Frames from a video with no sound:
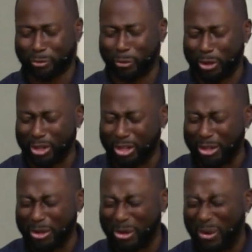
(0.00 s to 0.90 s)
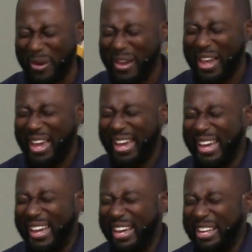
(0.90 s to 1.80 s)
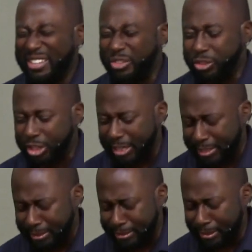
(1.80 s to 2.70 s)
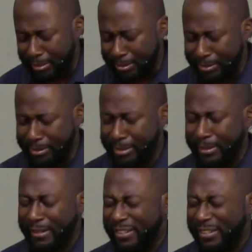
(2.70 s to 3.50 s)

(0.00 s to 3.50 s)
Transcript: for you. Jesus.